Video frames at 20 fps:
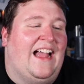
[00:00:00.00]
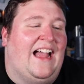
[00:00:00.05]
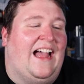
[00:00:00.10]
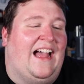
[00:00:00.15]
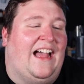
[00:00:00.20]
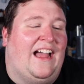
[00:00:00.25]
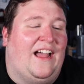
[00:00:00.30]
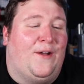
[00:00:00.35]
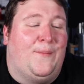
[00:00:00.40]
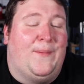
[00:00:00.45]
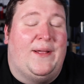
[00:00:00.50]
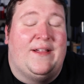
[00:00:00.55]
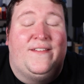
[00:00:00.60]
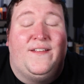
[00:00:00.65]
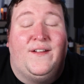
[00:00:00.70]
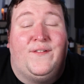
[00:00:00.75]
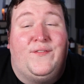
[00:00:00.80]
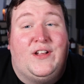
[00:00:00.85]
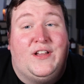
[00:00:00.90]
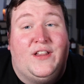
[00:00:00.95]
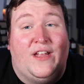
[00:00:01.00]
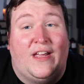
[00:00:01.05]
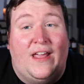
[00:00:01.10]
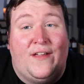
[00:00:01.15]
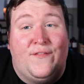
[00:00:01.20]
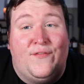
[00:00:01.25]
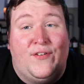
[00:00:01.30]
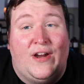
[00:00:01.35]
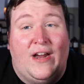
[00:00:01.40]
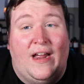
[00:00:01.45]
And so if you're
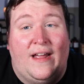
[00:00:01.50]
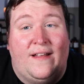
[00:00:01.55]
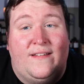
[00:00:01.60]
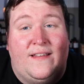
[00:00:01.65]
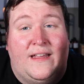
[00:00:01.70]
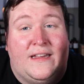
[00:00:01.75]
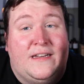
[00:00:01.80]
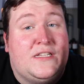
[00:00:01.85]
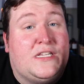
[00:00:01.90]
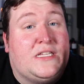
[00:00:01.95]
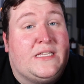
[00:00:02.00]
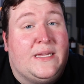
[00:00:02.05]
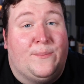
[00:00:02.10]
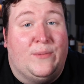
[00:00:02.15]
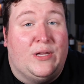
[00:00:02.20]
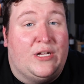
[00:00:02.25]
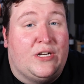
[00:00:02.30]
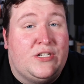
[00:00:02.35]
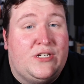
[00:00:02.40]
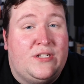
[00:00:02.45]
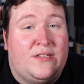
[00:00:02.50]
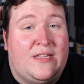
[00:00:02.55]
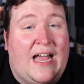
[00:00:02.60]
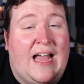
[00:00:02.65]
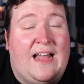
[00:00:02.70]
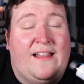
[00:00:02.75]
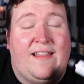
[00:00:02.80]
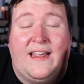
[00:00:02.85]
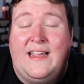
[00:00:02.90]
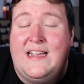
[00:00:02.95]
looking for a scent similar to
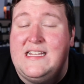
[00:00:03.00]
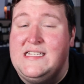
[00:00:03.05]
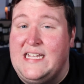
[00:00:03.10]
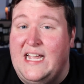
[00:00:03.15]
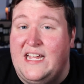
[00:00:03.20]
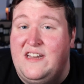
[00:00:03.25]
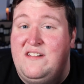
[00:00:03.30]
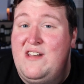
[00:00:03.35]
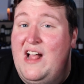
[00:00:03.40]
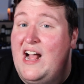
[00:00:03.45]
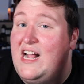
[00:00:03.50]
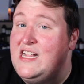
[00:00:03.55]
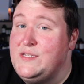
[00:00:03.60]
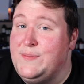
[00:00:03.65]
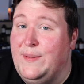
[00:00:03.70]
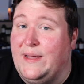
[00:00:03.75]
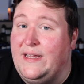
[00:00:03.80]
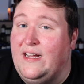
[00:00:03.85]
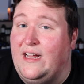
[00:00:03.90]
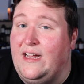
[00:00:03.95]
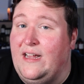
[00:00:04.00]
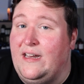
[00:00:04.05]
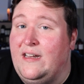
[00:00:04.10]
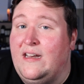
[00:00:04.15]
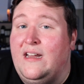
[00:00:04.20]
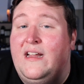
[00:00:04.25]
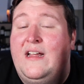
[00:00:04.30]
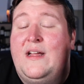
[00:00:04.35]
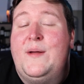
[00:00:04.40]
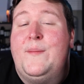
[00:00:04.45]
that, like I said, not spot
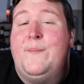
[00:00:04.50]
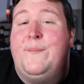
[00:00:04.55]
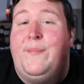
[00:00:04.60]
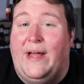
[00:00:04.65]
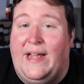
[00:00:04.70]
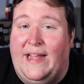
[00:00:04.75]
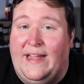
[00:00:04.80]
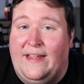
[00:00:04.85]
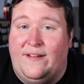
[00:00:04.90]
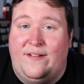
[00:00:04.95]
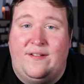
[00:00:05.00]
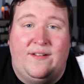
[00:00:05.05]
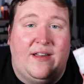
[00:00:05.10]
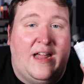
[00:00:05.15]
on, but